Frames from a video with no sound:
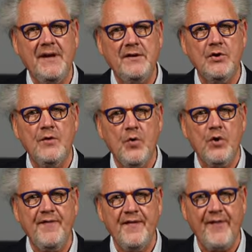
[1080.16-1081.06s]
you were
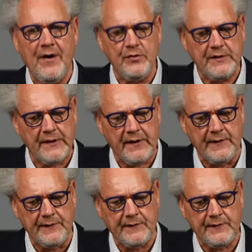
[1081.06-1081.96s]
without
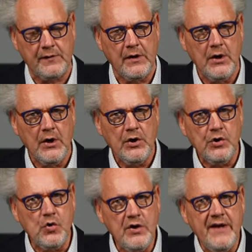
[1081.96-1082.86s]
Christ? You
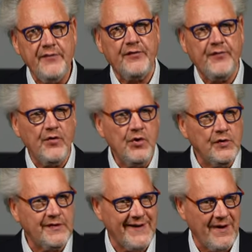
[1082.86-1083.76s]
lived for
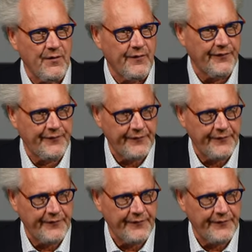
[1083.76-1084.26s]
yourself.